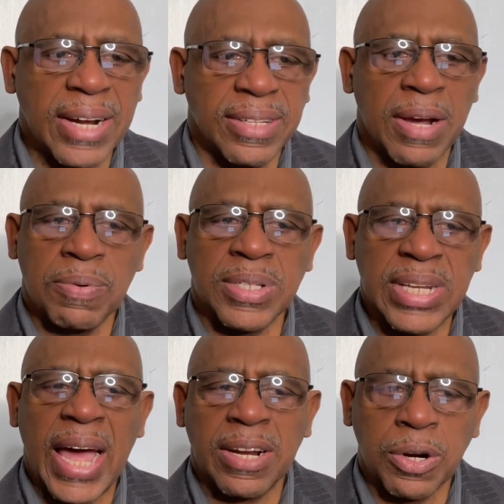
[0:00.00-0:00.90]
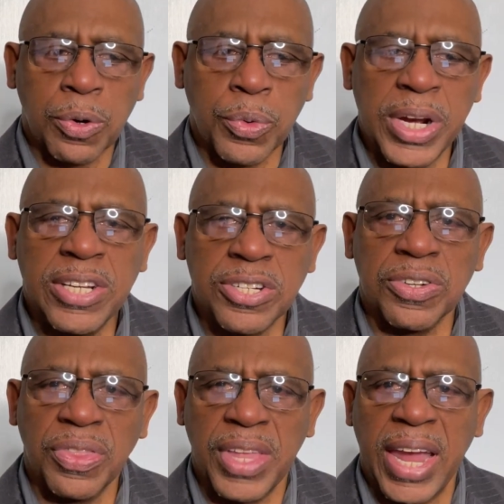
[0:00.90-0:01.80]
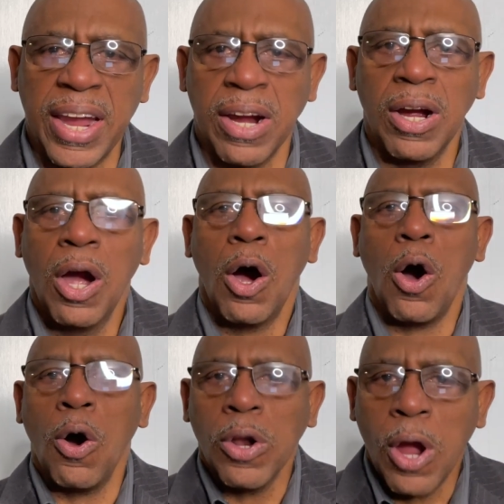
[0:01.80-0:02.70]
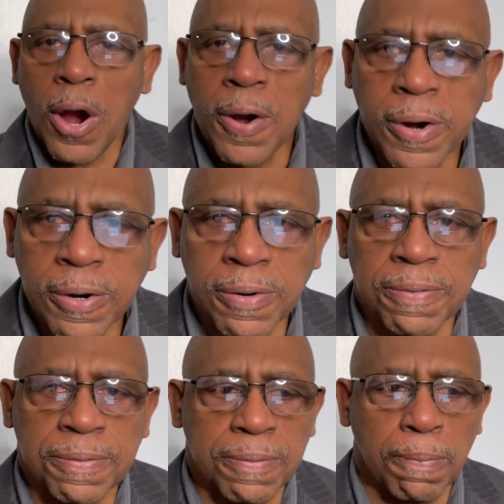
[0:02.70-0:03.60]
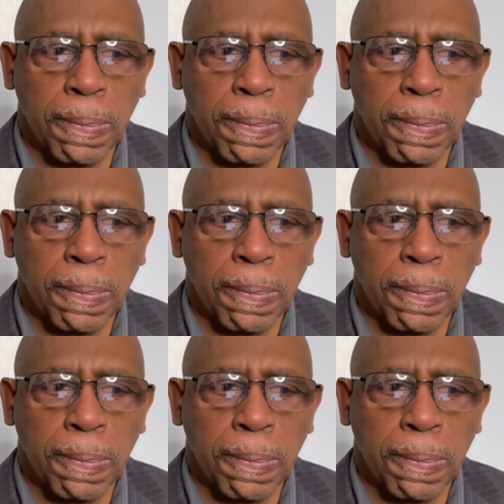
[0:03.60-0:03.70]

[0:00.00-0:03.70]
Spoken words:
There was not a creature there on earth